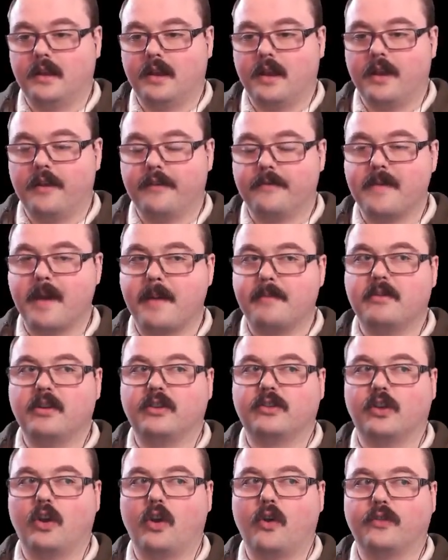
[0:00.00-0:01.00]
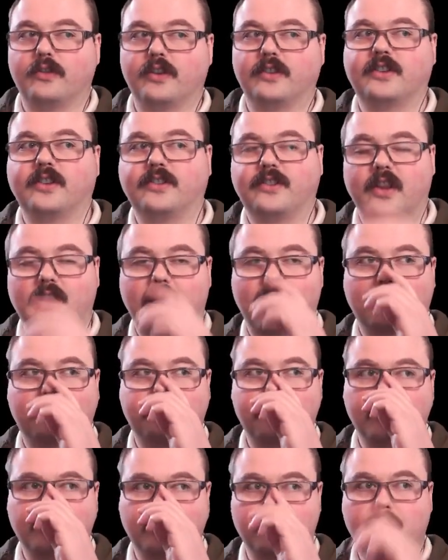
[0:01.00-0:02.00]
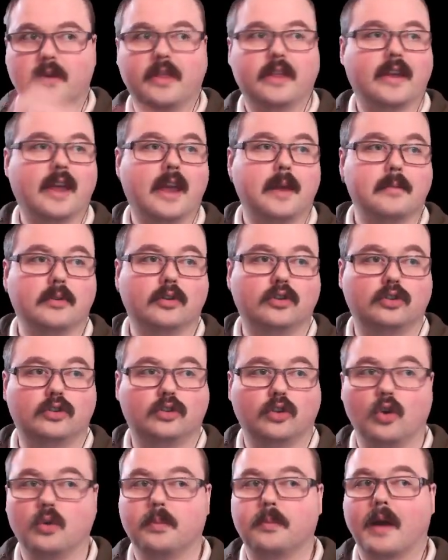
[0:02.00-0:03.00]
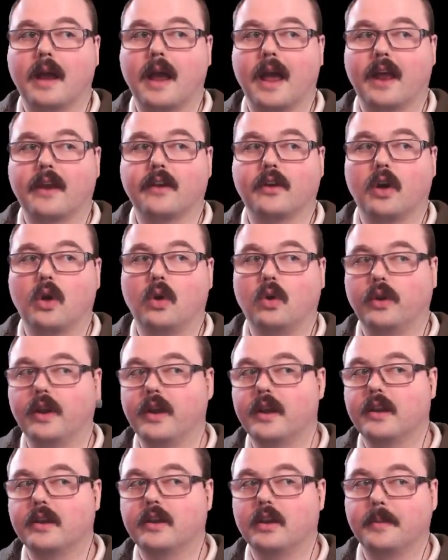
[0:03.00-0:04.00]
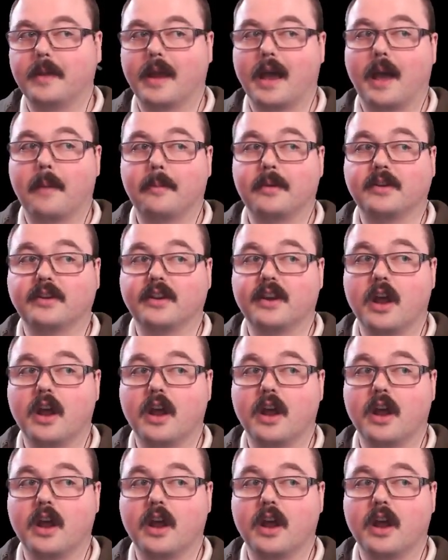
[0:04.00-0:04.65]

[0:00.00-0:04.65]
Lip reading: If memory serves, this is the last mission where the game is super hand-holdy. You'll be happy to know.